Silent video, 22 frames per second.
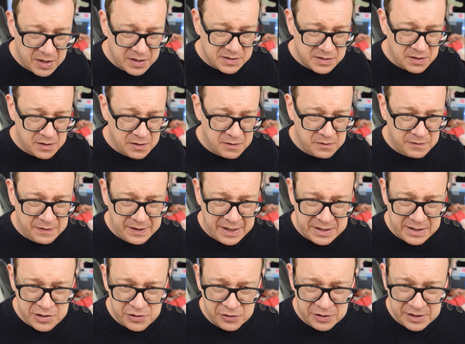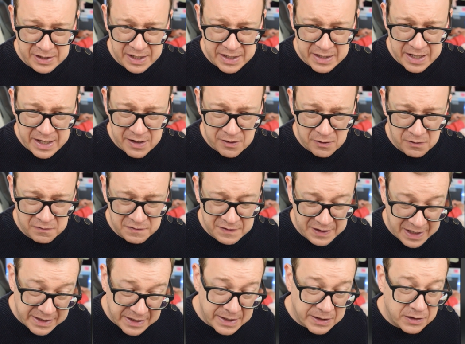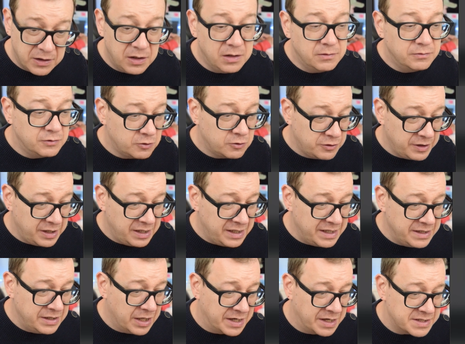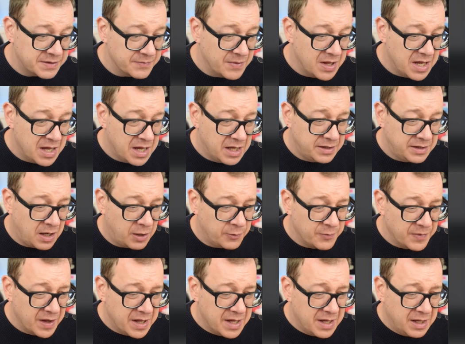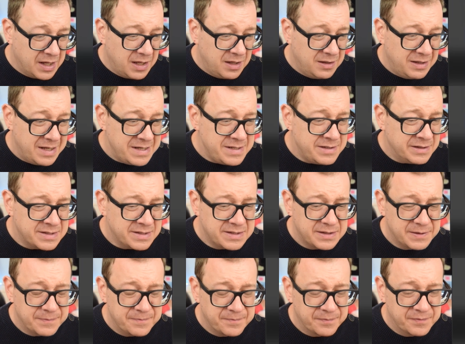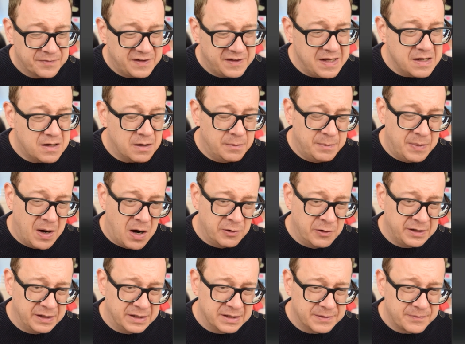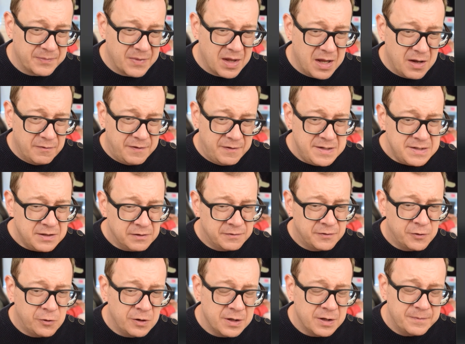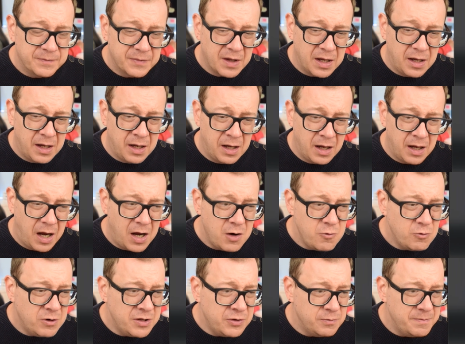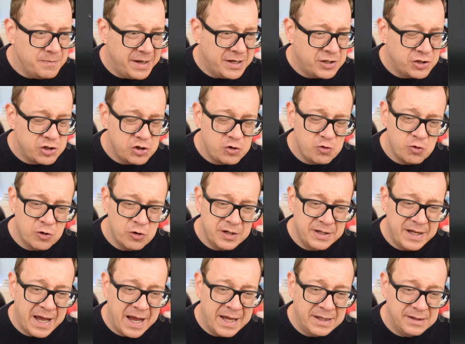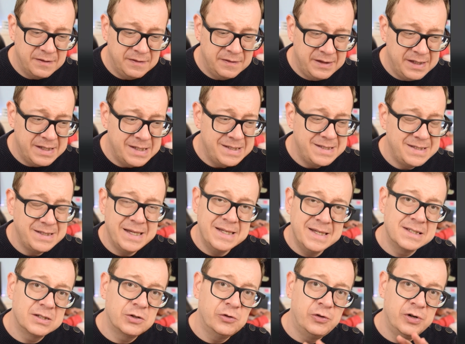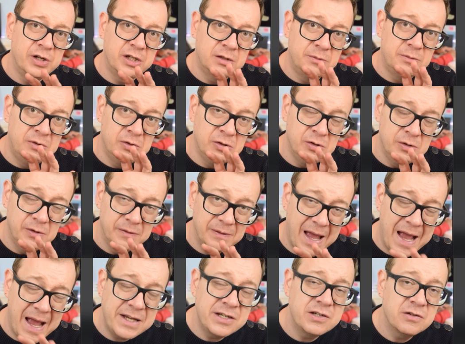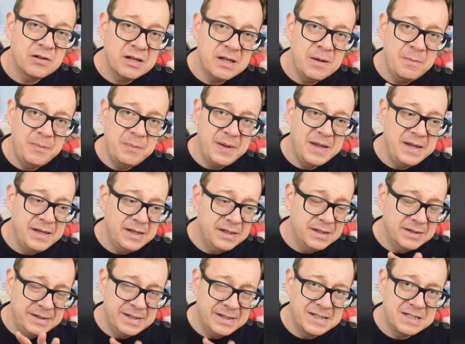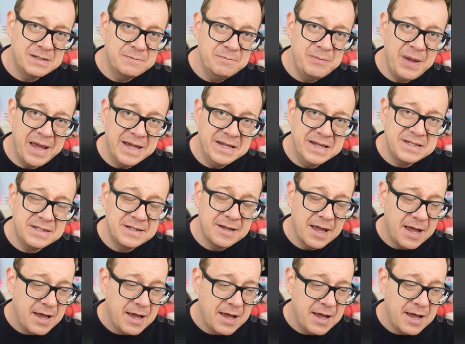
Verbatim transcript: So that should take care of that error. Really nice. Now, let's just think about it. First of all, uh, I want to make sure that this is going to actually be dismissed